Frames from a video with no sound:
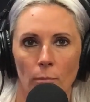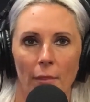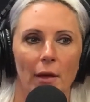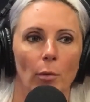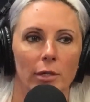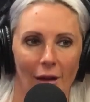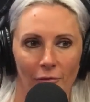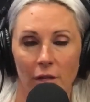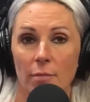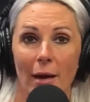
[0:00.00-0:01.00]
but they were
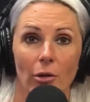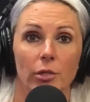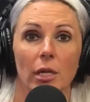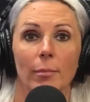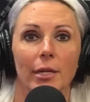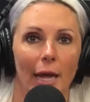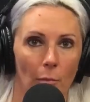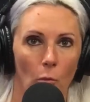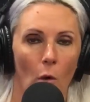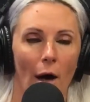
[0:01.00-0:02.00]
definitely the better team in
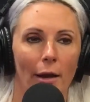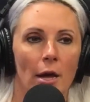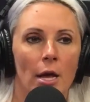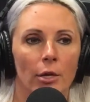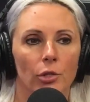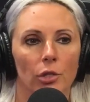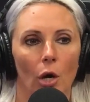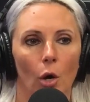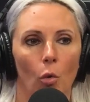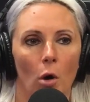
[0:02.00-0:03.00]
game 1.
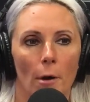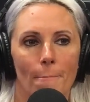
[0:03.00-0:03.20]
So